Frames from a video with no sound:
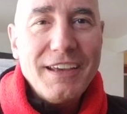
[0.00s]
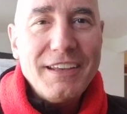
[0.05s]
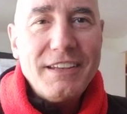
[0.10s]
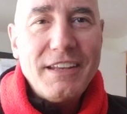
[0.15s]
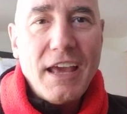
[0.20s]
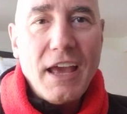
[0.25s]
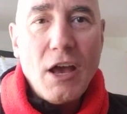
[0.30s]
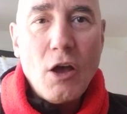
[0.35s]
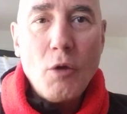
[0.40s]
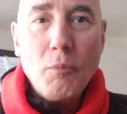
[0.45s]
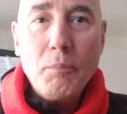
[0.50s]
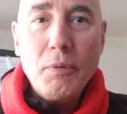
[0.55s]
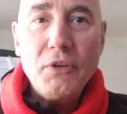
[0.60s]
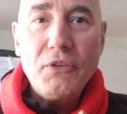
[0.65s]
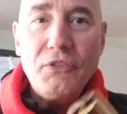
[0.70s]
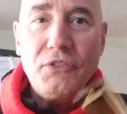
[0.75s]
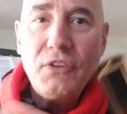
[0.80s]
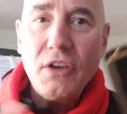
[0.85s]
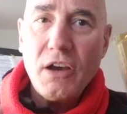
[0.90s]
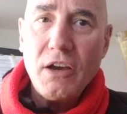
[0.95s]
to help
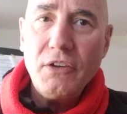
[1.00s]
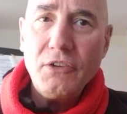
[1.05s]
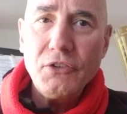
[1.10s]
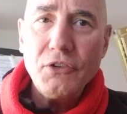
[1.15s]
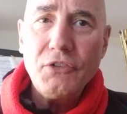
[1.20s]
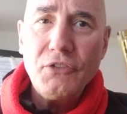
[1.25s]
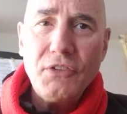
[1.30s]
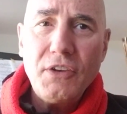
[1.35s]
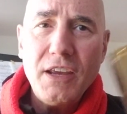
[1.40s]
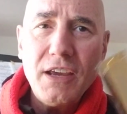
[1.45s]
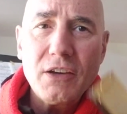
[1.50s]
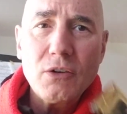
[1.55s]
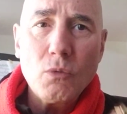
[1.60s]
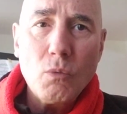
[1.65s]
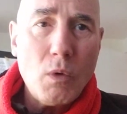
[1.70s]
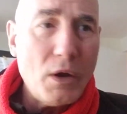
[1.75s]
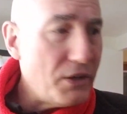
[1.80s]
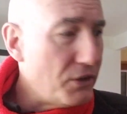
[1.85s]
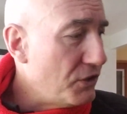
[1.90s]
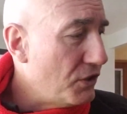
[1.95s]
us to understand
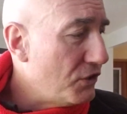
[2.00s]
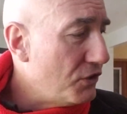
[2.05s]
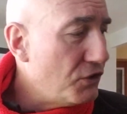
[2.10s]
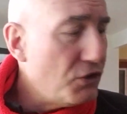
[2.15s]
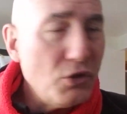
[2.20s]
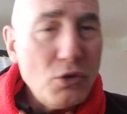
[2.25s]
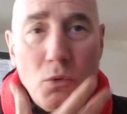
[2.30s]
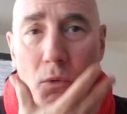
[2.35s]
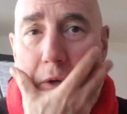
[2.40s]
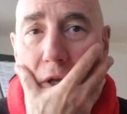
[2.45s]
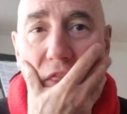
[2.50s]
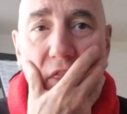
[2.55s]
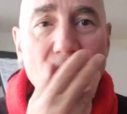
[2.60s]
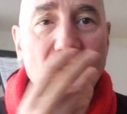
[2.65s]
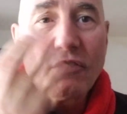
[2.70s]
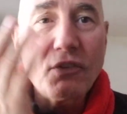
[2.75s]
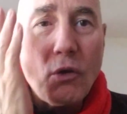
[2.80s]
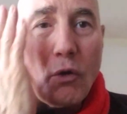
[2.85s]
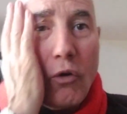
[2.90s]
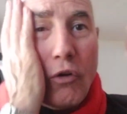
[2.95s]
what to do with
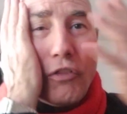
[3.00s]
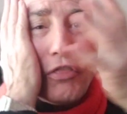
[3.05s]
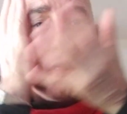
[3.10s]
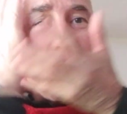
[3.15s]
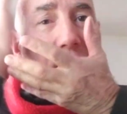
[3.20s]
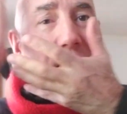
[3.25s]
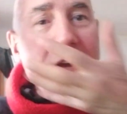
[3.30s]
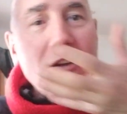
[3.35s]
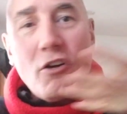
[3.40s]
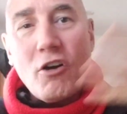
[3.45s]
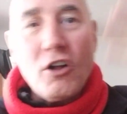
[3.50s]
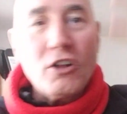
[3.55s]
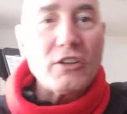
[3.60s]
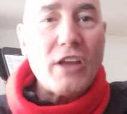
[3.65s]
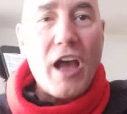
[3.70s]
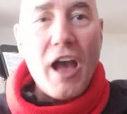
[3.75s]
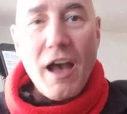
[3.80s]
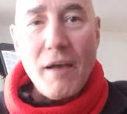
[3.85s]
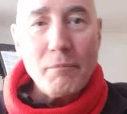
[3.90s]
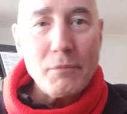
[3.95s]
this whole thing called
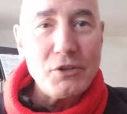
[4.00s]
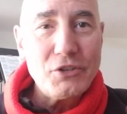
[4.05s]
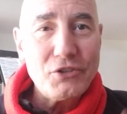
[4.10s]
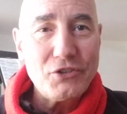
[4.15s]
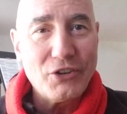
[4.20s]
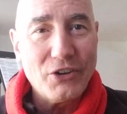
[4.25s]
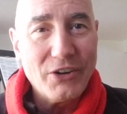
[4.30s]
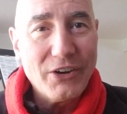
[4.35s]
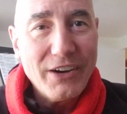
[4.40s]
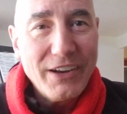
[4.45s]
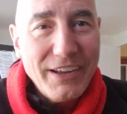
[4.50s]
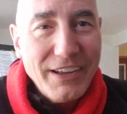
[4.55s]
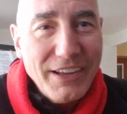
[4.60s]
embouchure